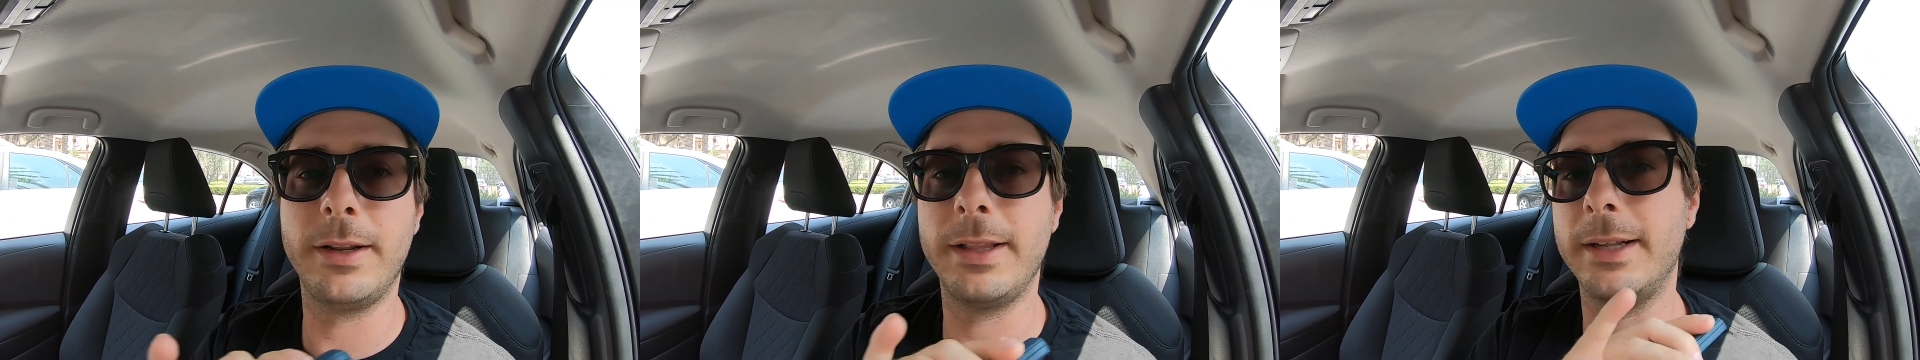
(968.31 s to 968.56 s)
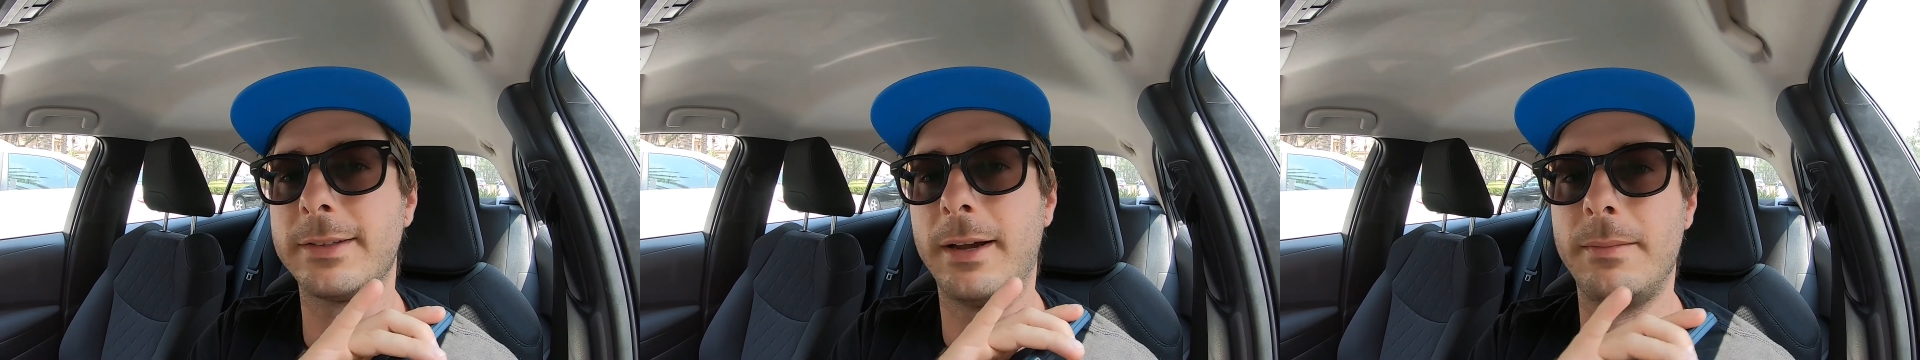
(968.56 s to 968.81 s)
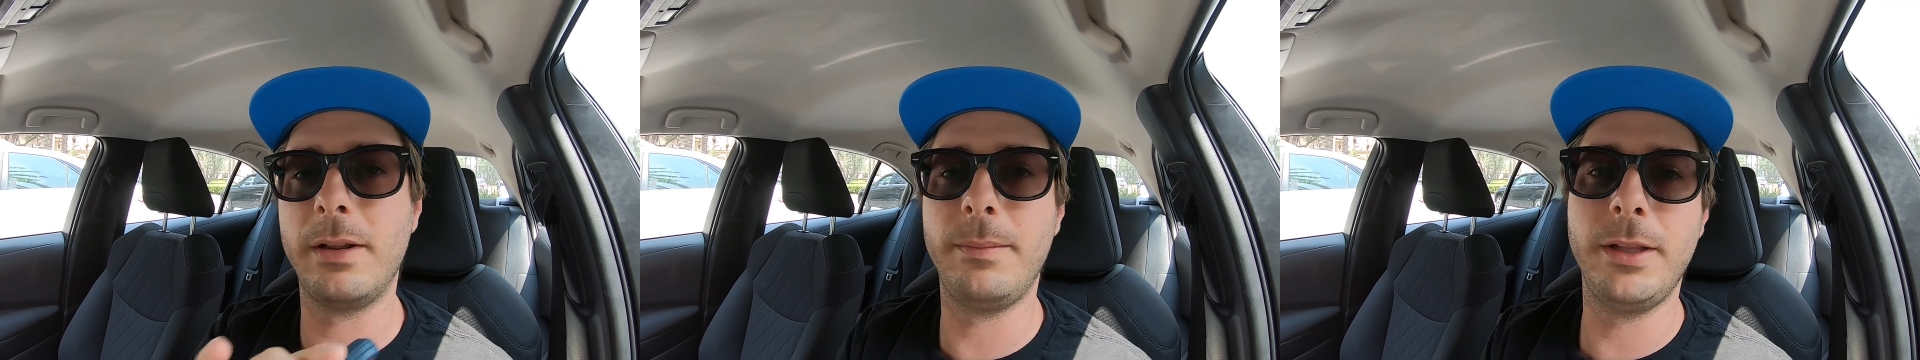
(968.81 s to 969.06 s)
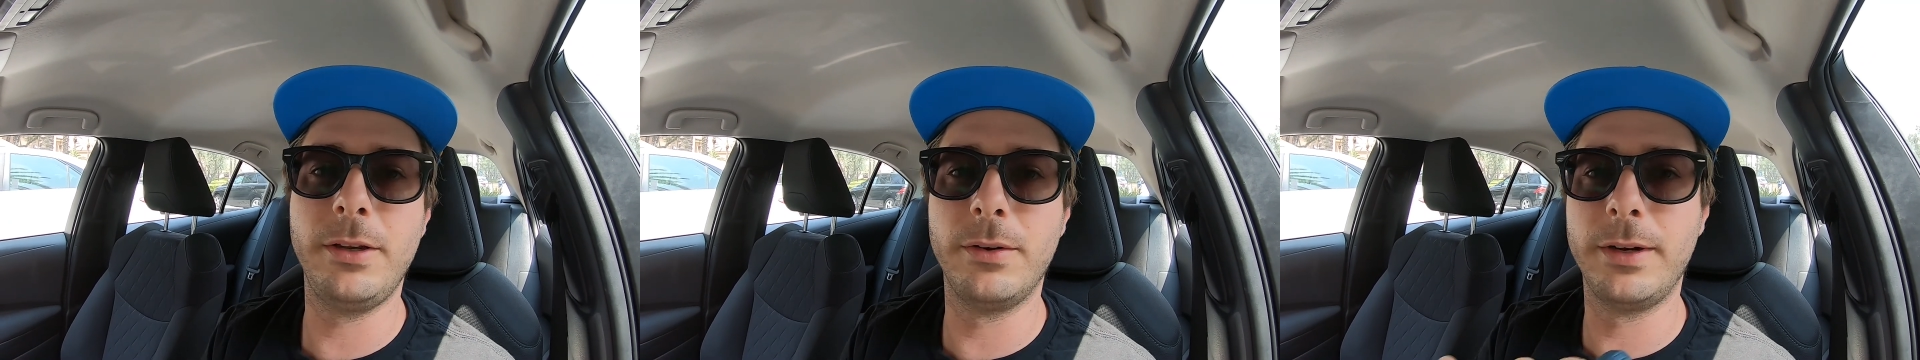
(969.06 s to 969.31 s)
and that's how I'm gonna
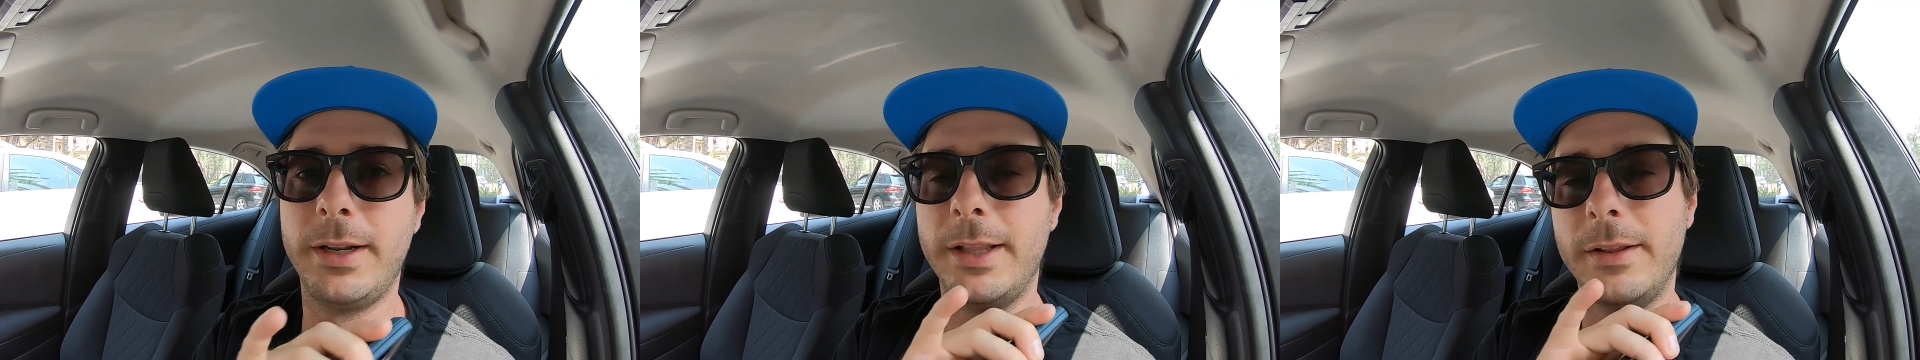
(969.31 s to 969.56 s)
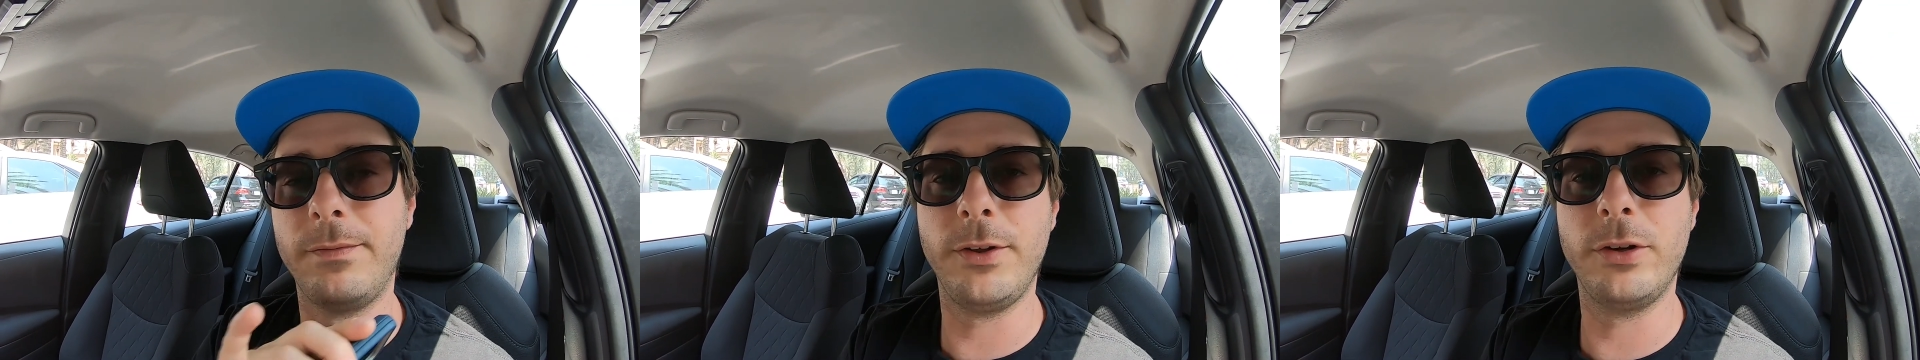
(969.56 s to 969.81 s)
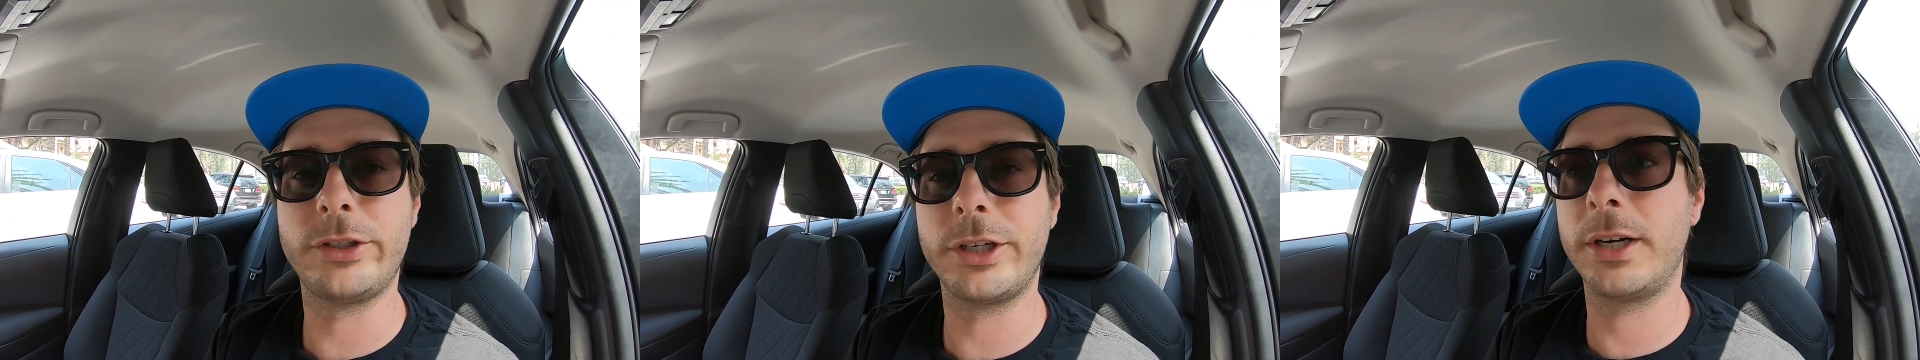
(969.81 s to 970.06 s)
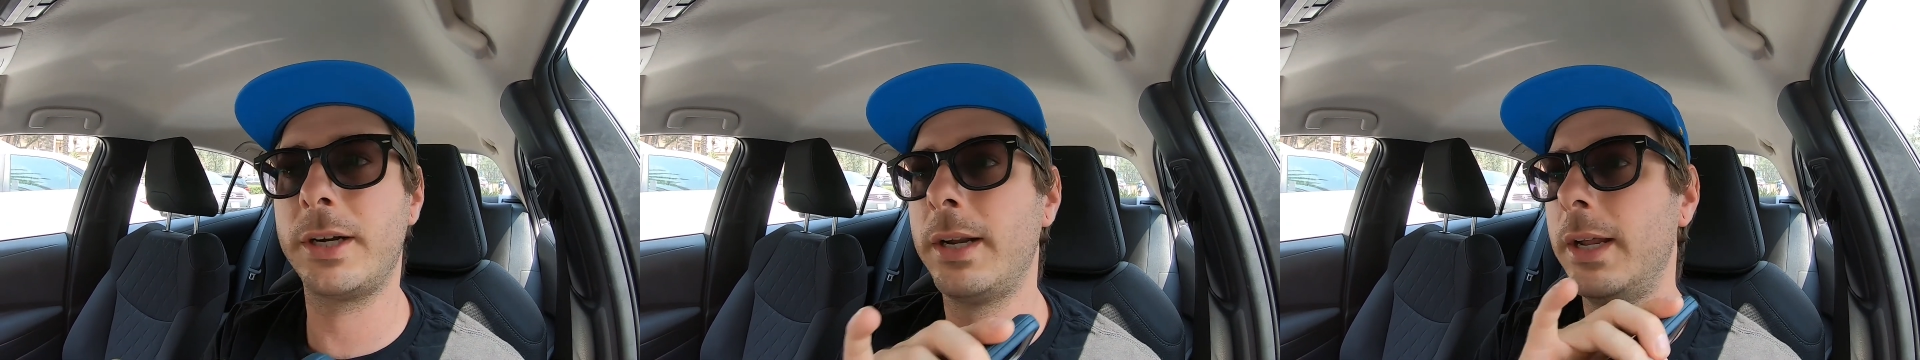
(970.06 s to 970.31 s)
be doing it in the
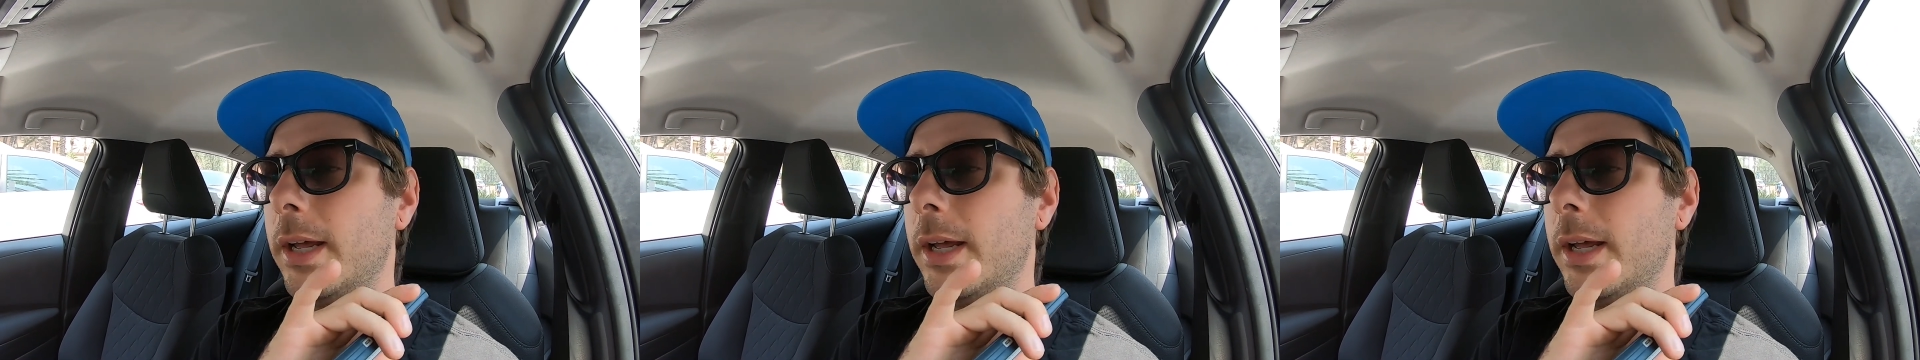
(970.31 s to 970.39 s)
future.